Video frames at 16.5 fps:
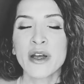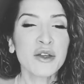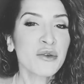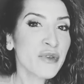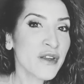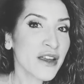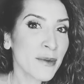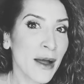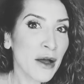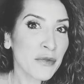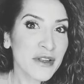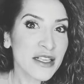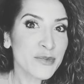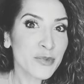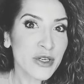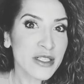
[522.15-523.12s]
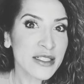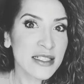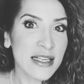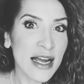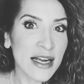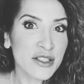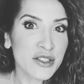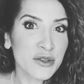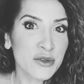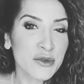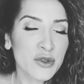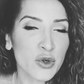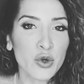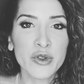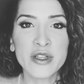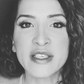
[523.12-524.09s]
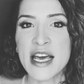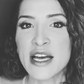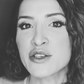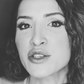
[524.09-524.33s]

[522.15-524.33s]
She's still our sister, and we love her,